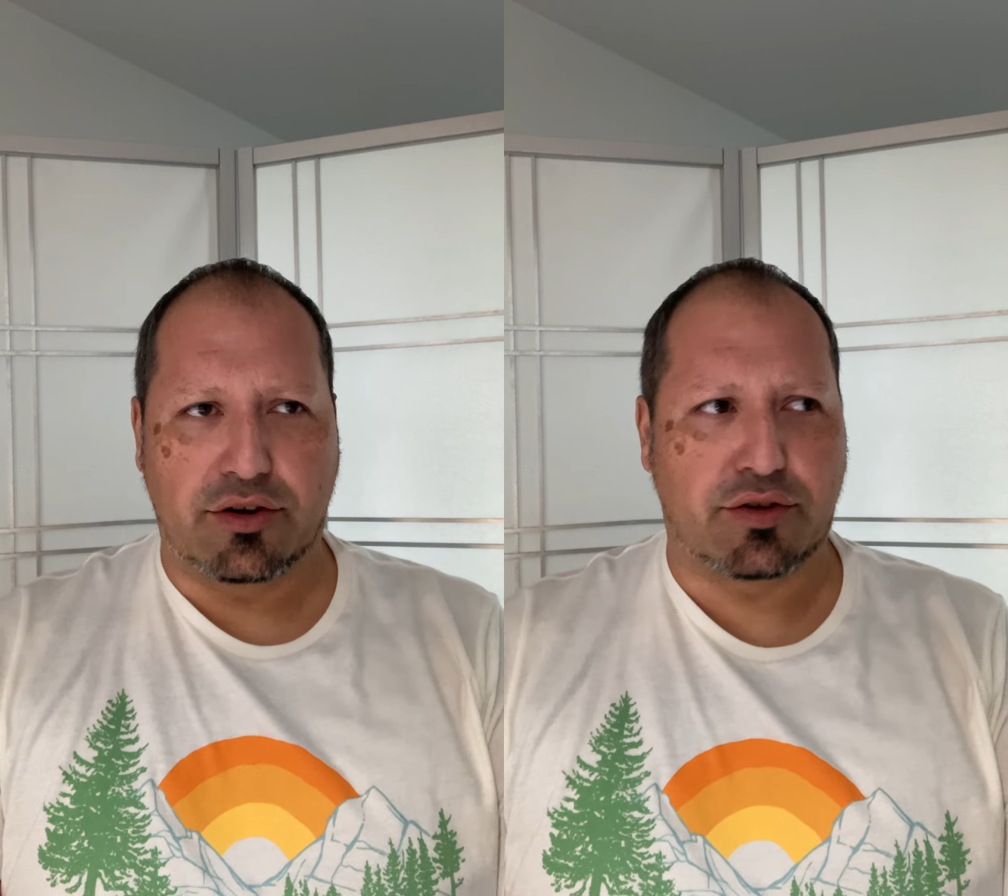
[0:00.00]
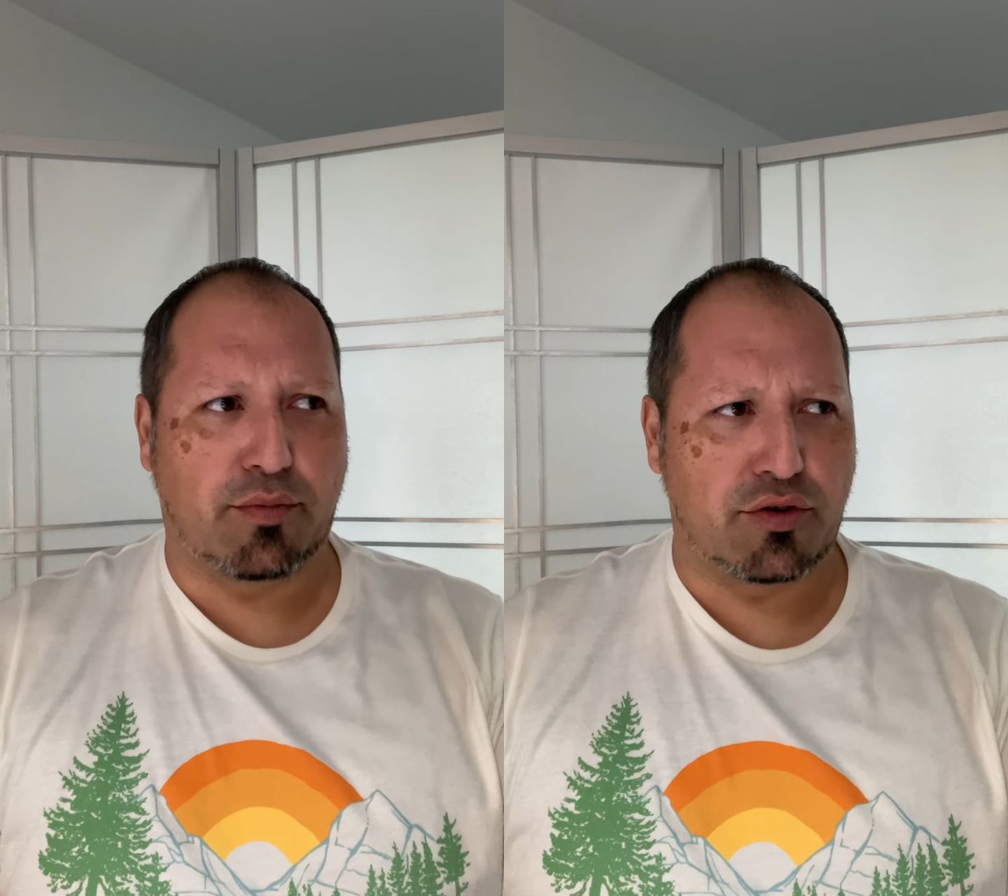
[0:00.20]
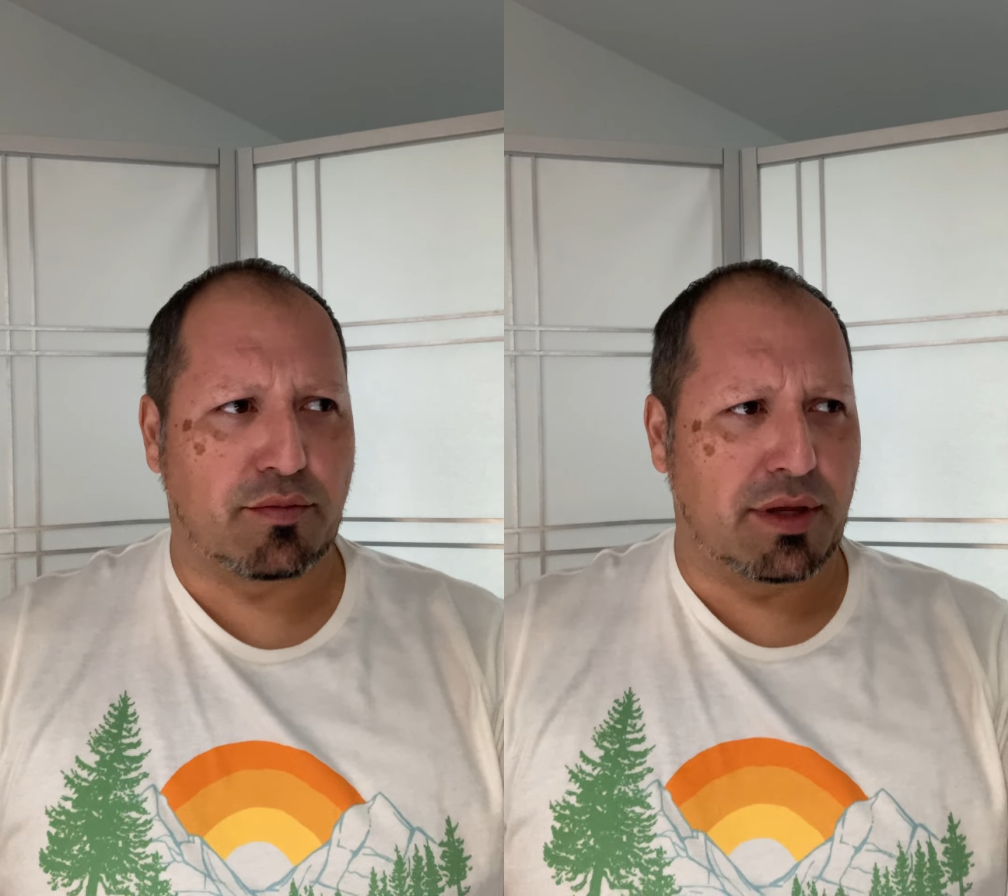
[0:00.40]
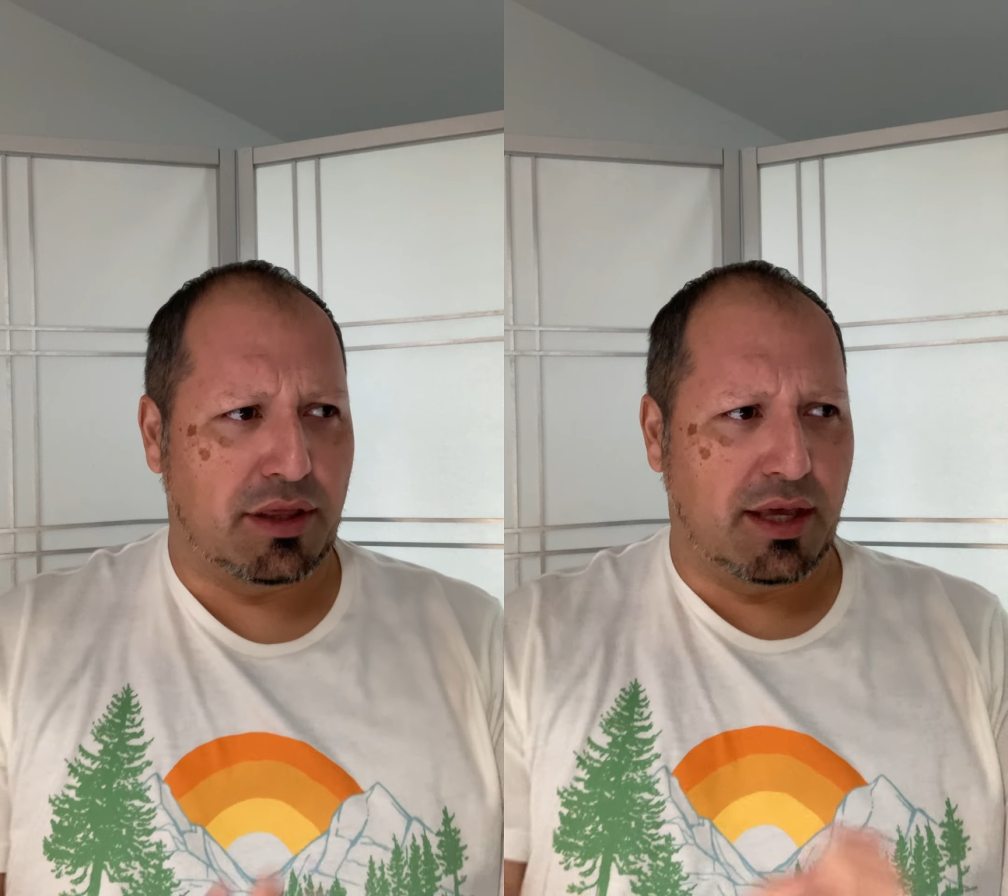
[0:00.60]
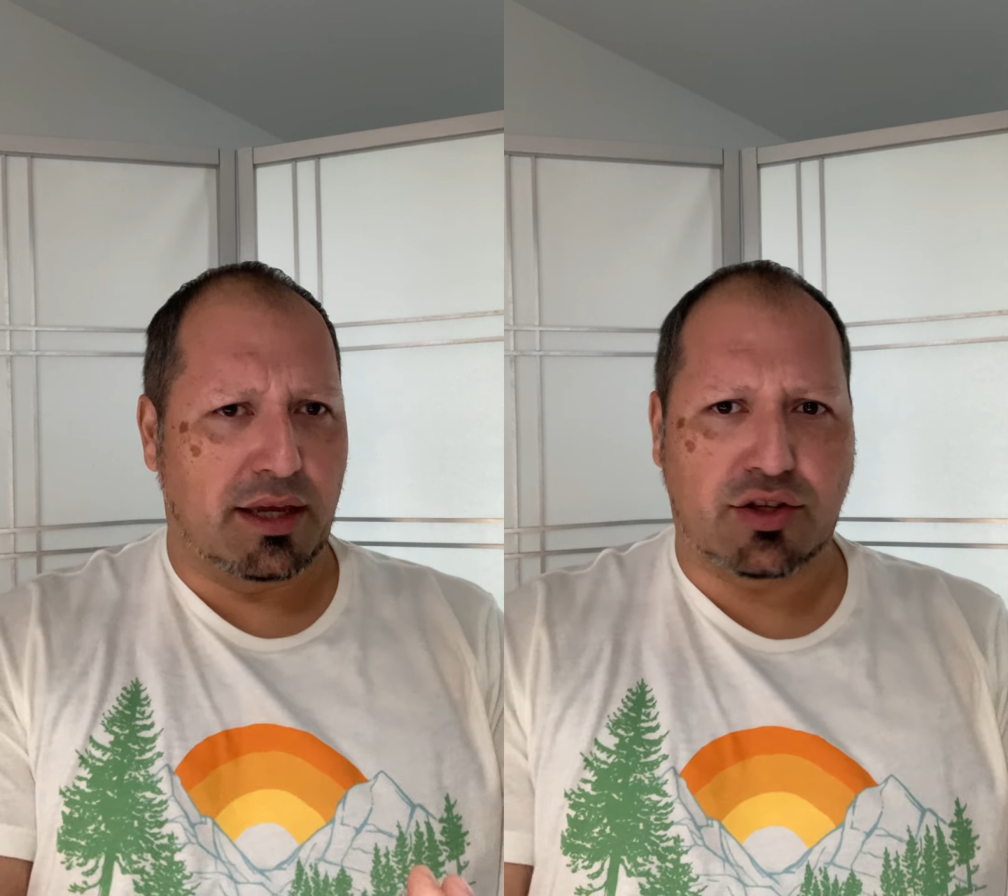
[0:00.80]
You're supposed to be
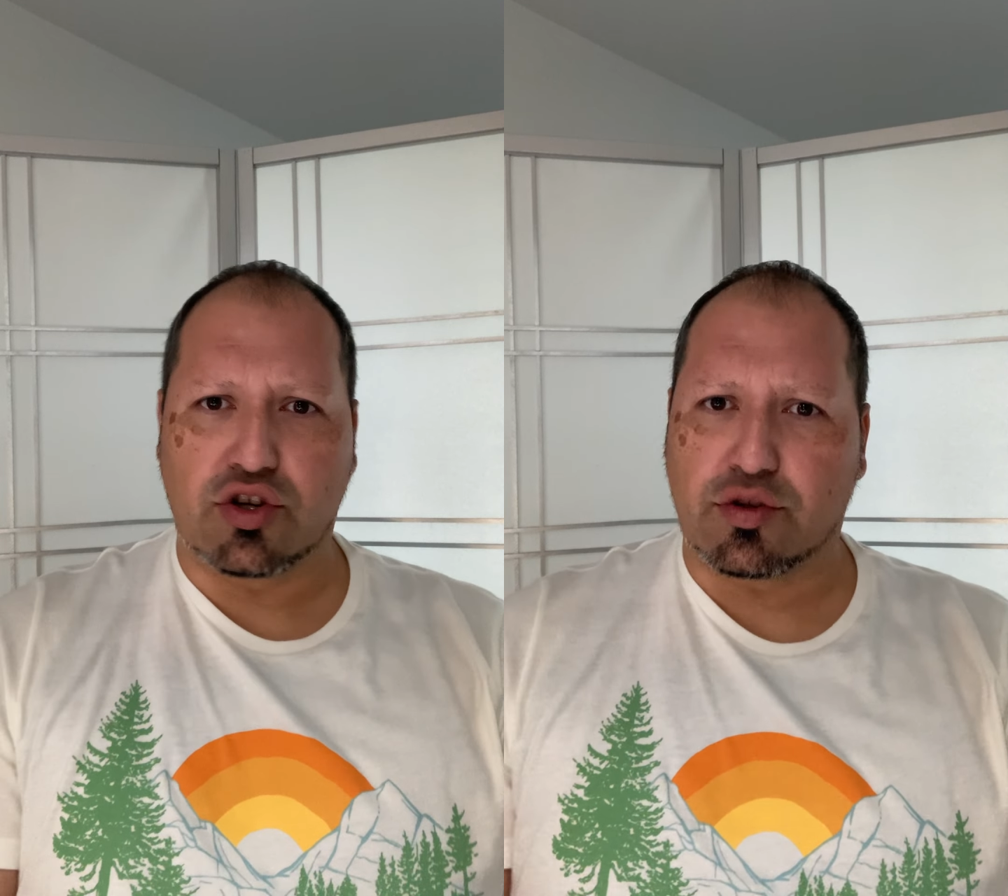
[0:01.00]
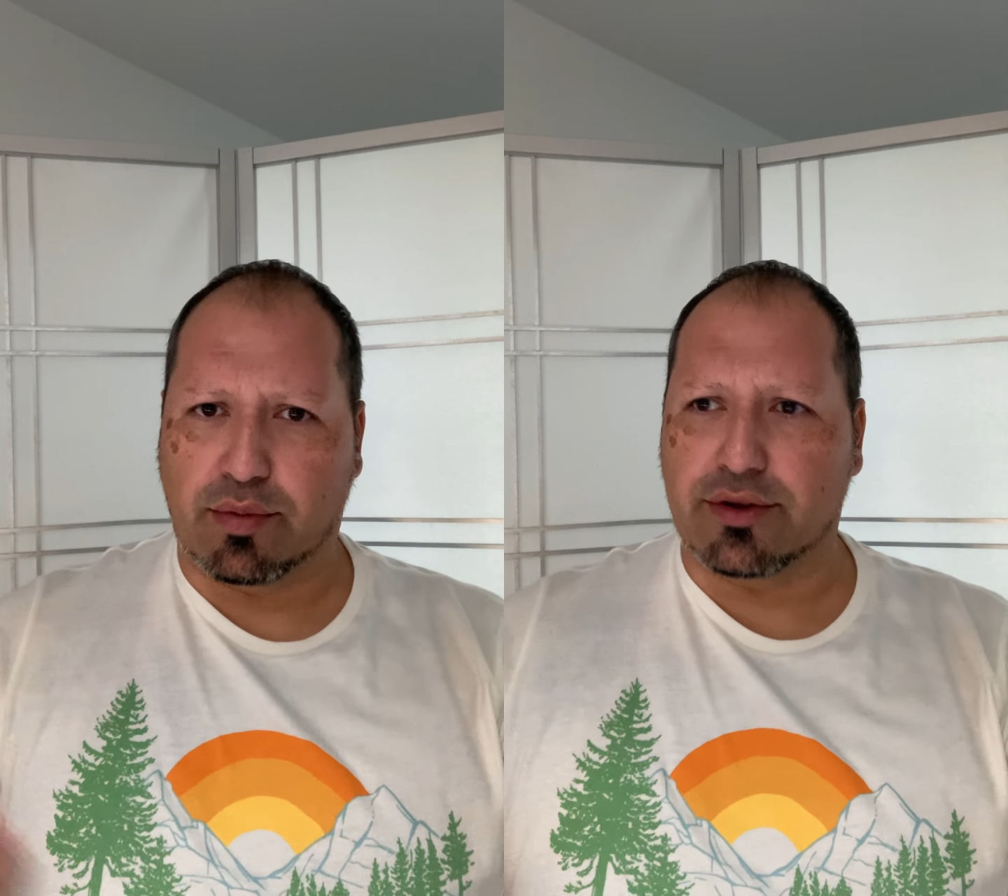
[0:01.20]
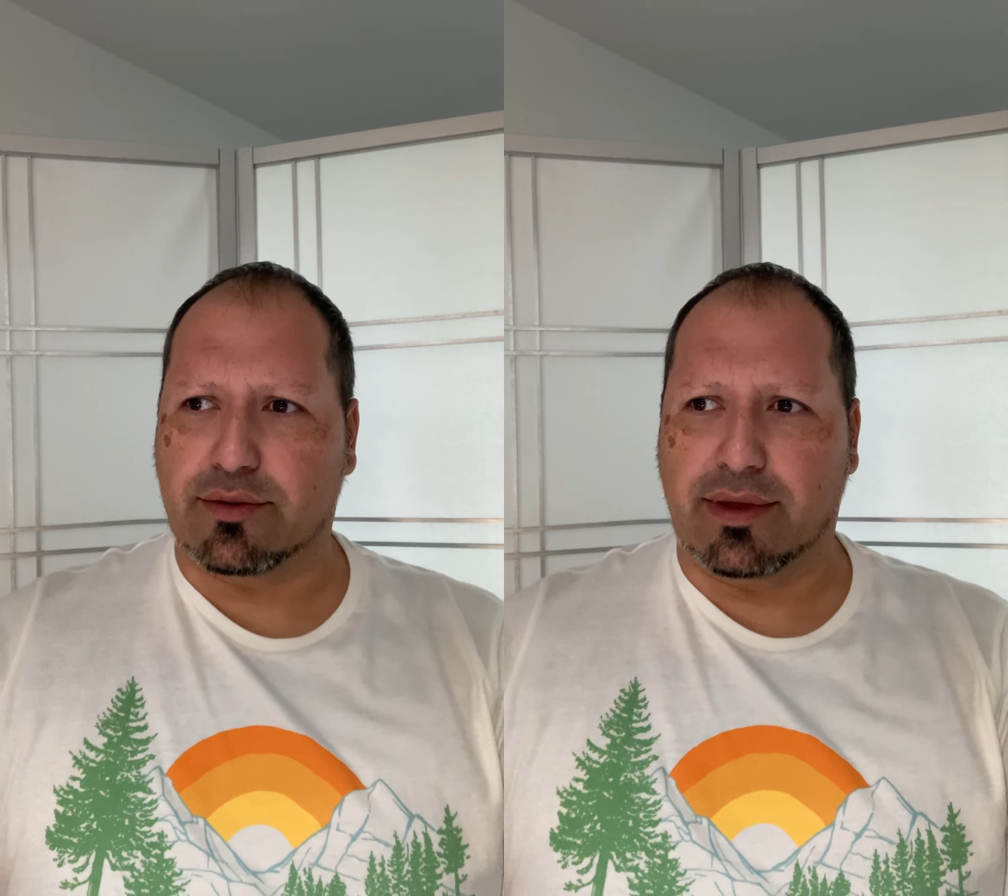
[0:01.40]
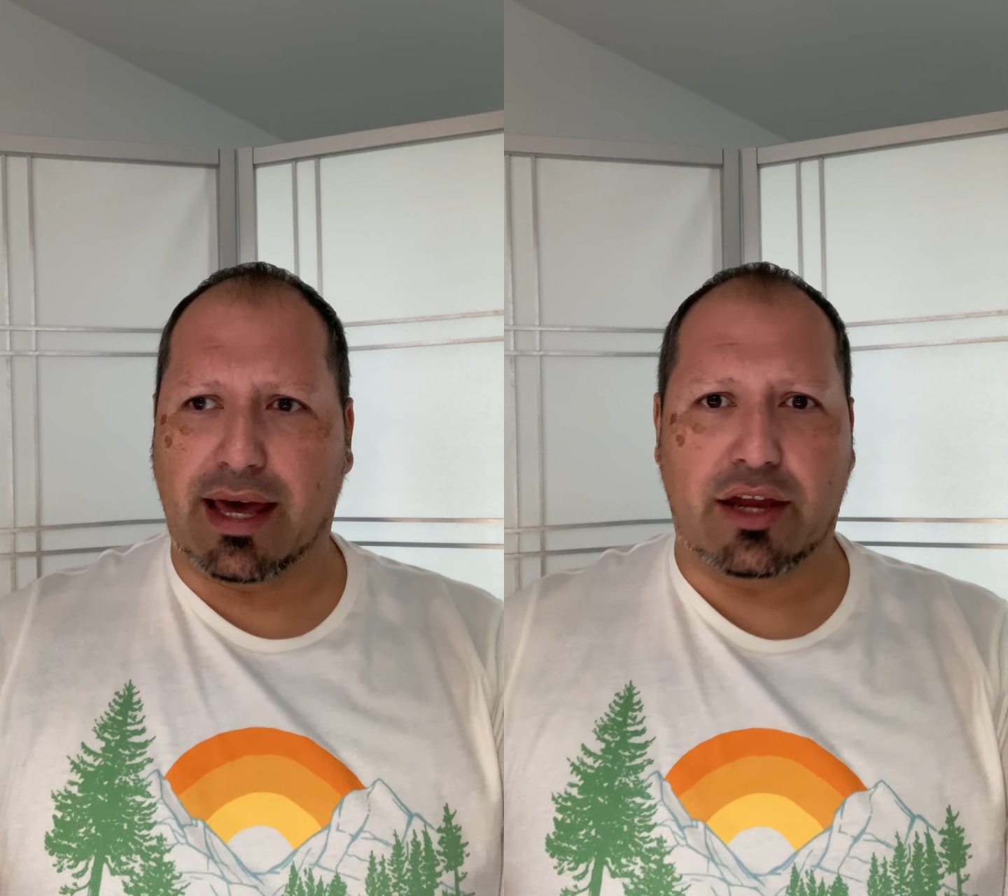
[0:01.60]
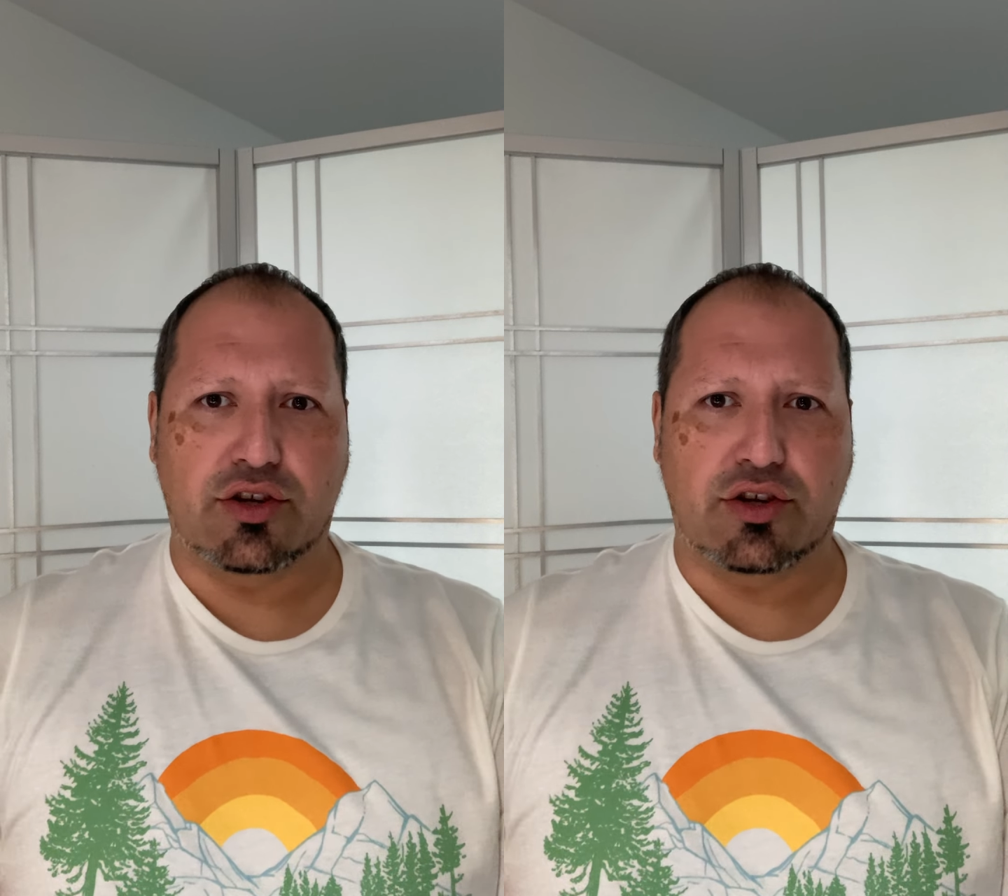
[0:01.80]
this. You're supposed to be that.